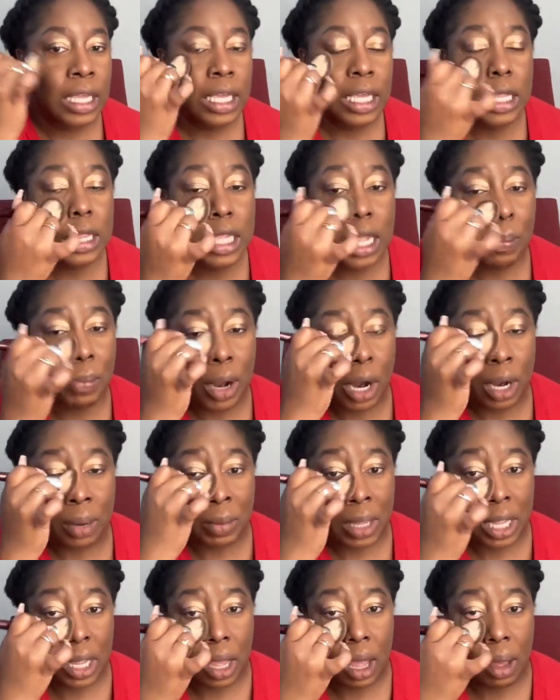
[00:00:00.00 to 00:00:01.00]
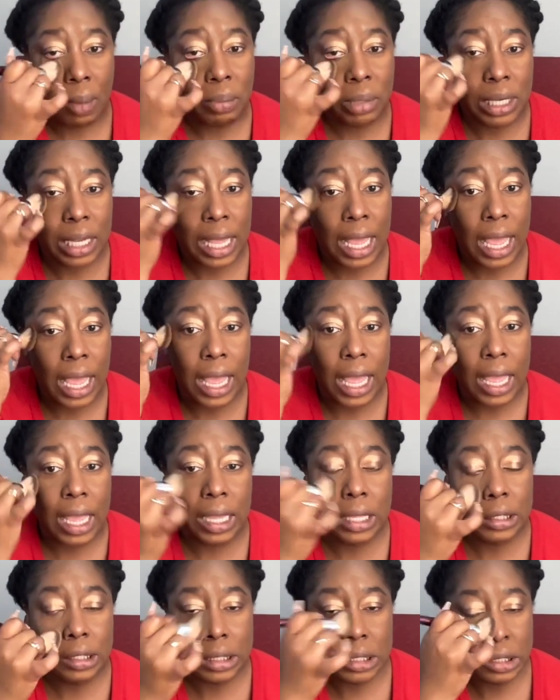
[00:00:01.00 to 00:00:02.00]
in the apartment
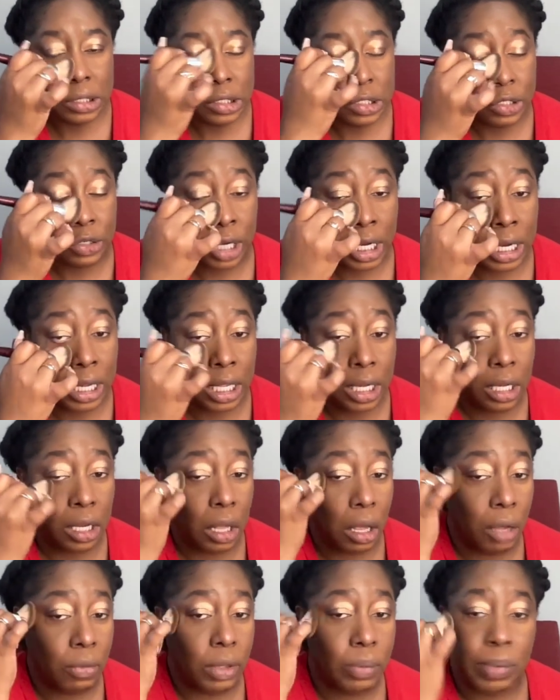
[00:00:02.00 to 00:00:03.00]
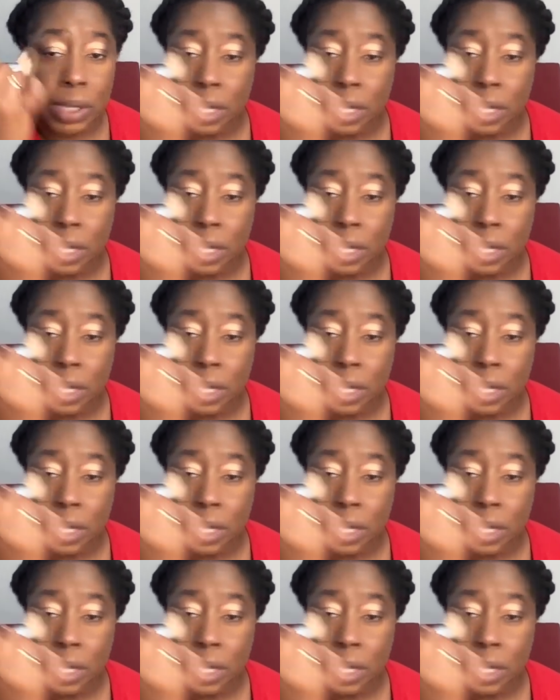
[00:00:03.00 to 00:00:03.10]
complex, and you're just trying to get along with